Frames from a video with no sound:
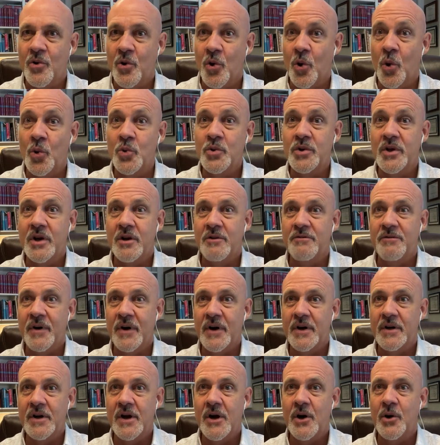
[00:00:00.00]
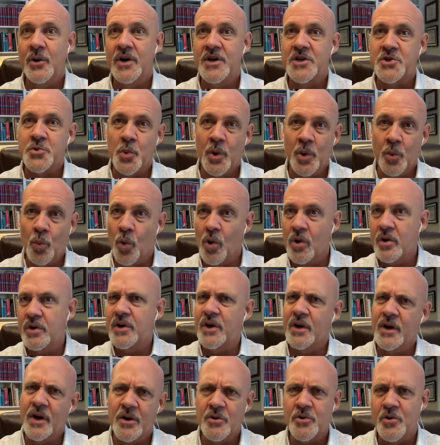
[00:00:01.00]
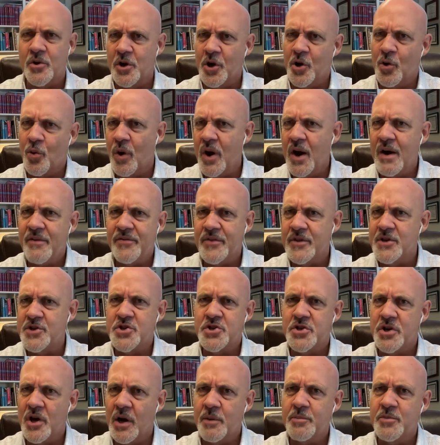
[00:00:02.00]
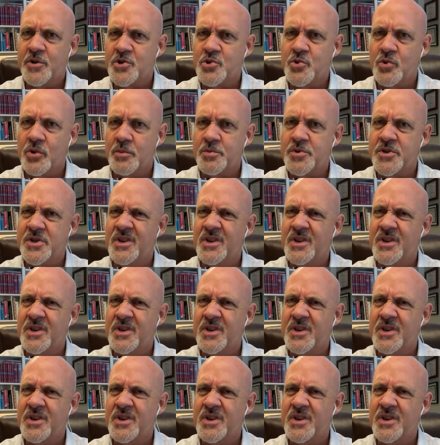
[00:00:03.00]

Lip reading: only to find out as we work together to craft this job description,